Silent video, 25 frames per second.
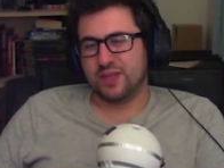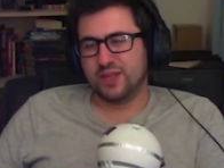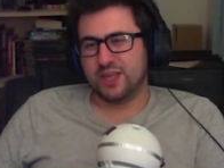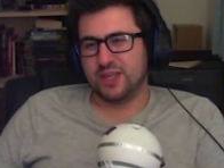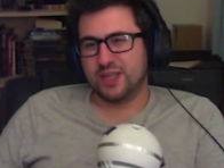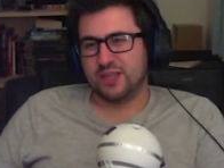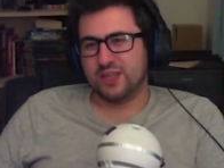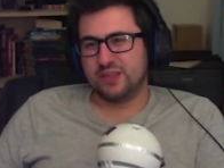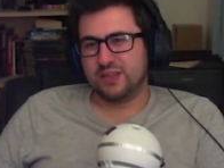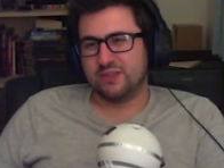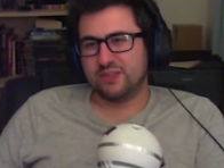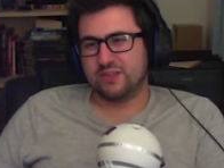
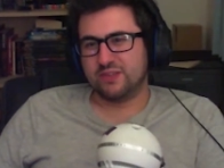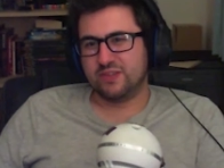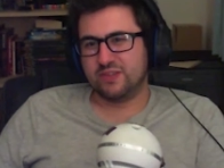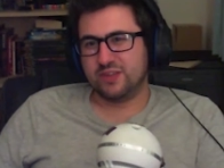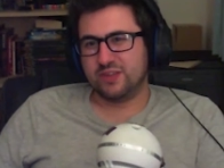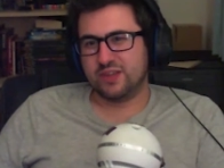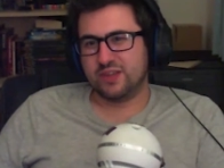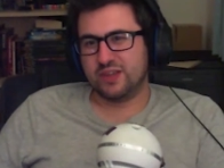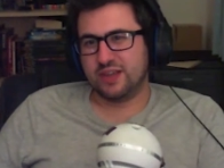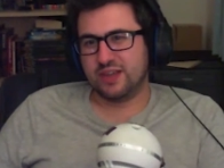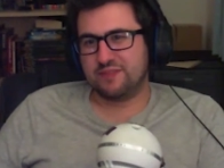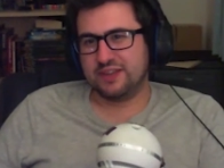Just uh,
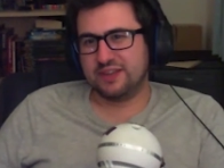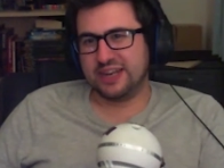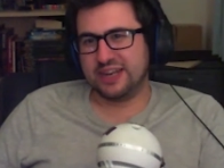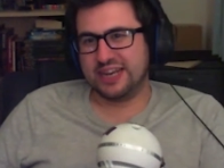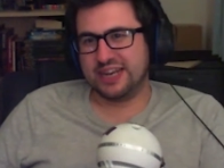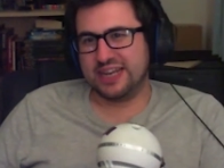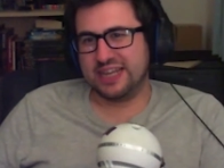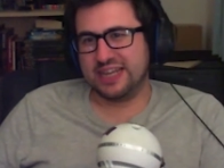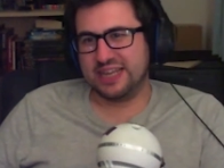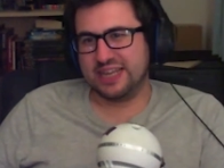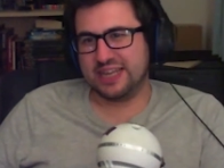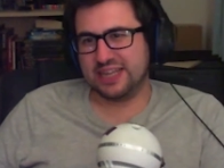having a
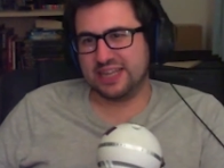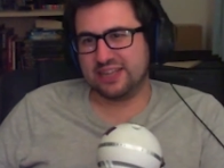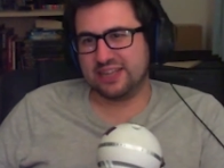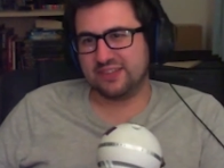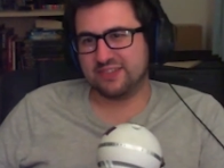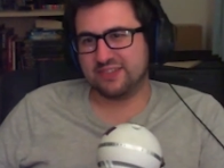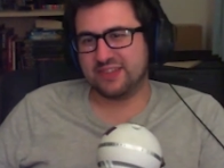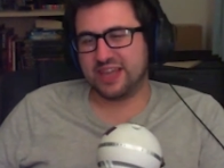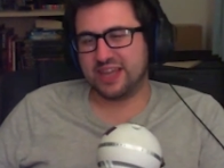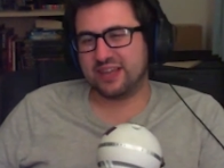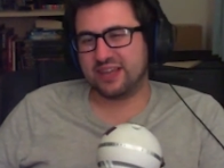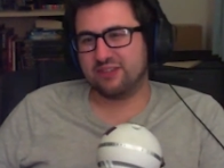little
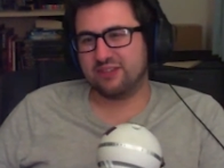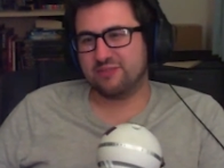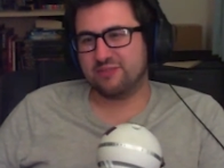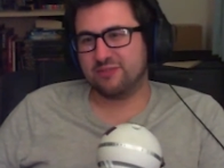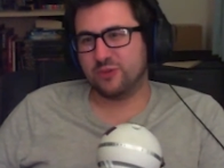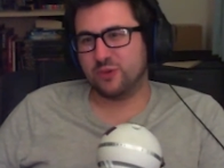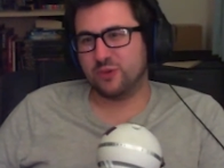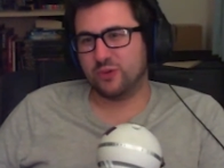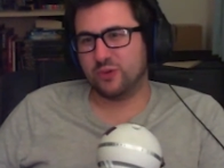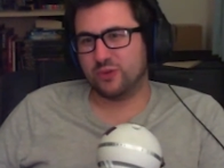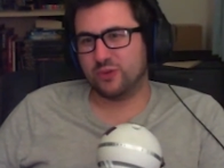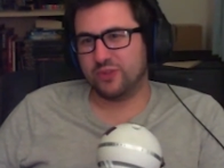second
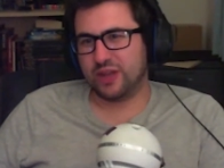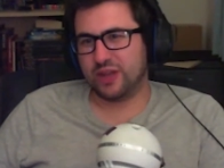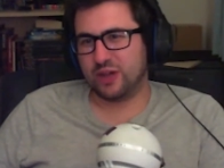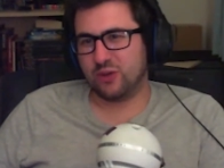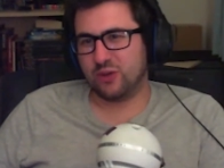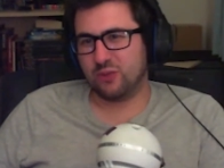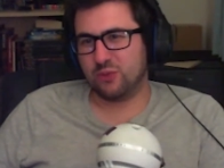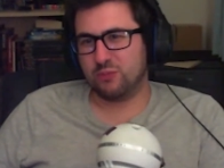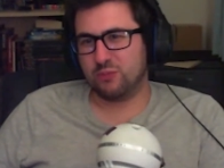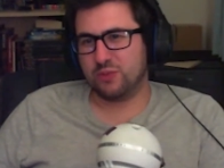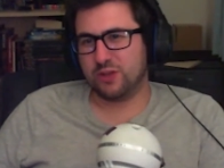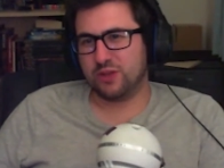thought on the whole
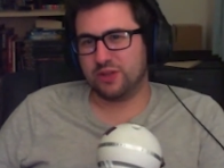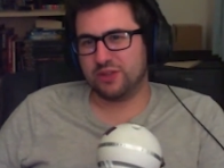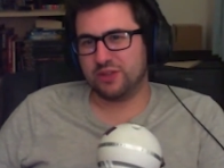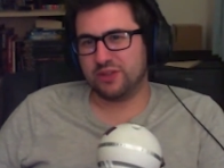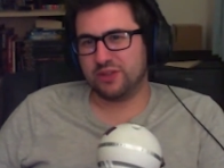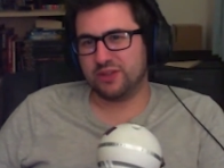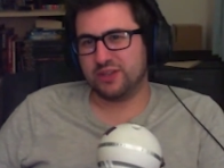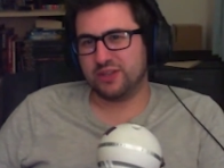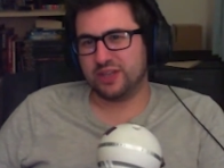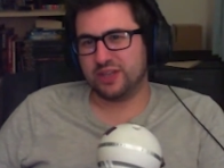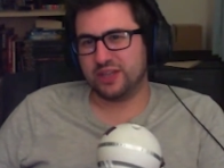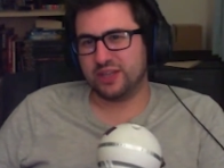murder
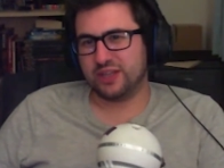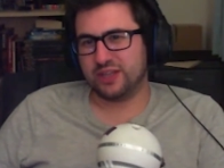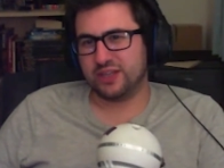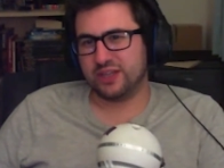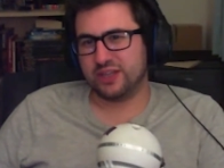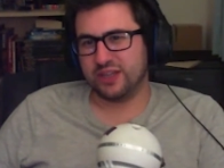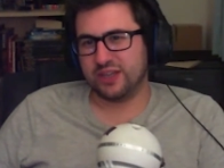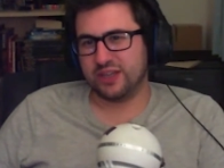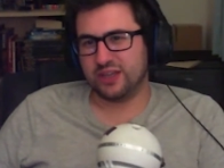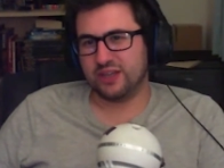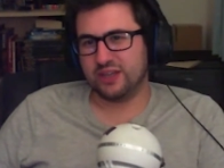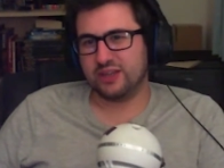thing.
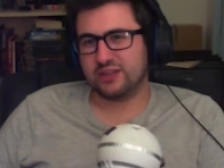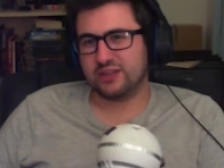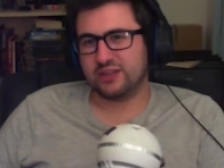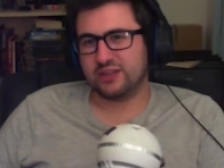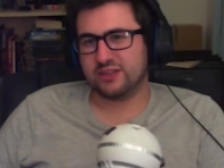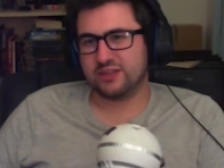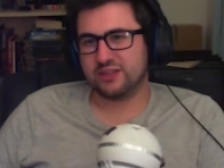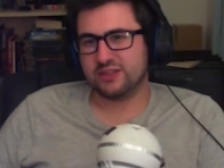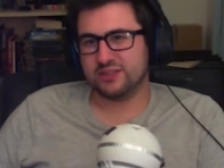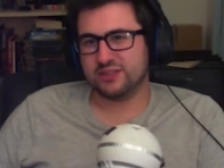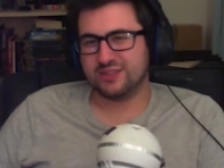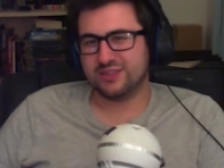Yeah,
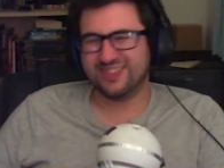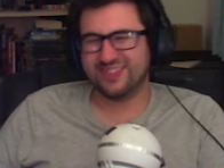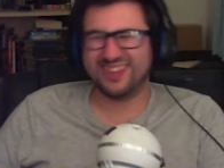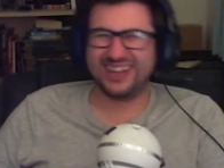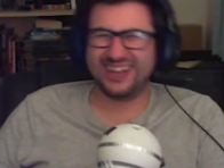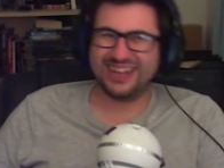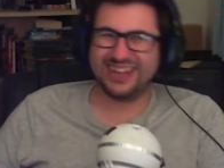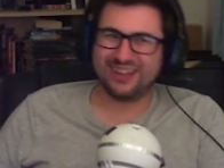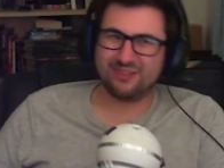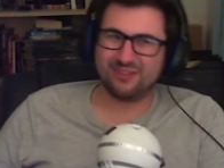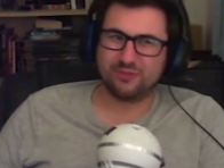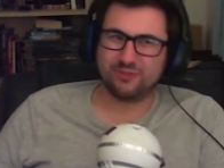mm. just a
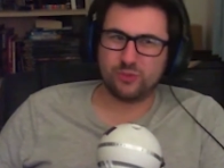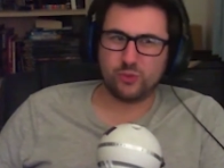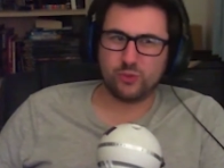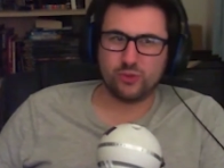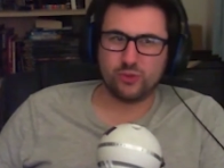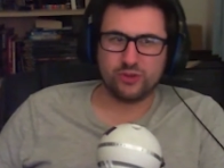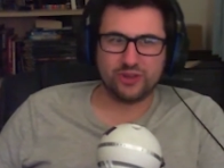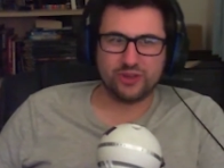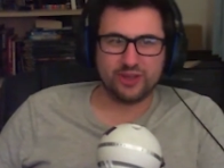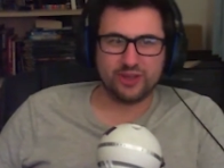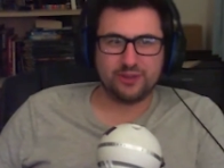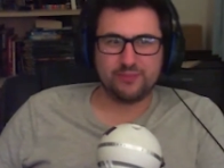little thought
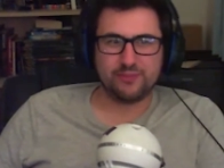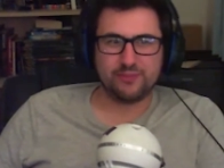on it.